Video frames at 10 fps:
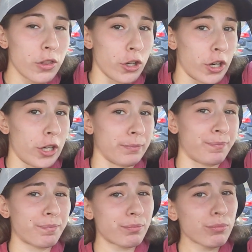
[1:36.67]
Their
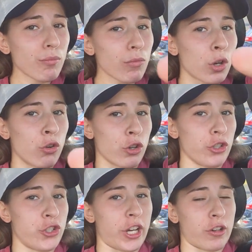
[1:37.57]

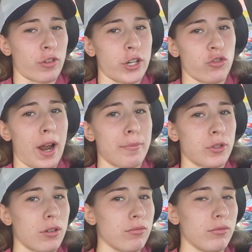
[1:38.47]
grilled chicken ranch
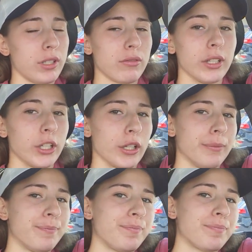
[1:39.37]
wraps are really, really
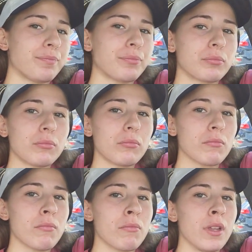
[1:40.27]
good.
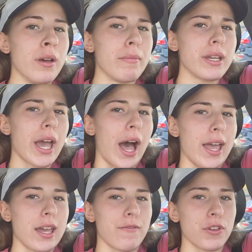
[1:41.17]
But
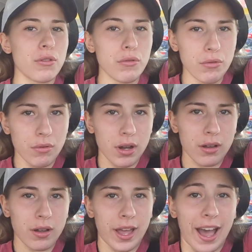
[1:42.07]
yeah, if you
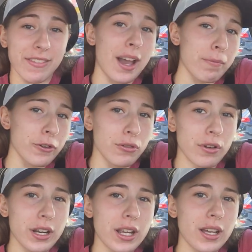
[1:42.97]
have the
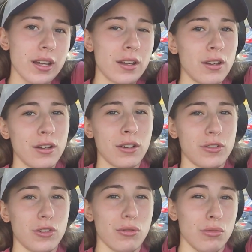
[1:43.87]
opportunity
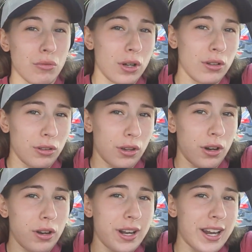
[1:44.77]
to
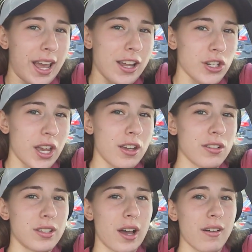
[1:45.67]
learn and educate
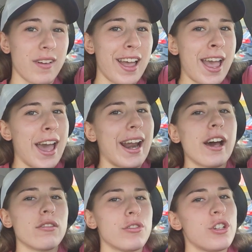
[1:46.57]
yourself, and
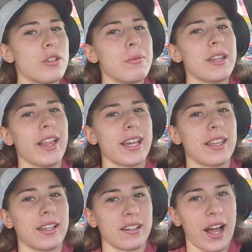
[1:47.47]
I don't just mean like
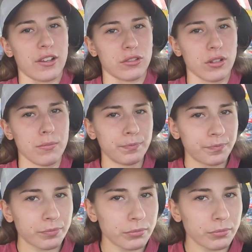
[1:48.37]
in the classroom,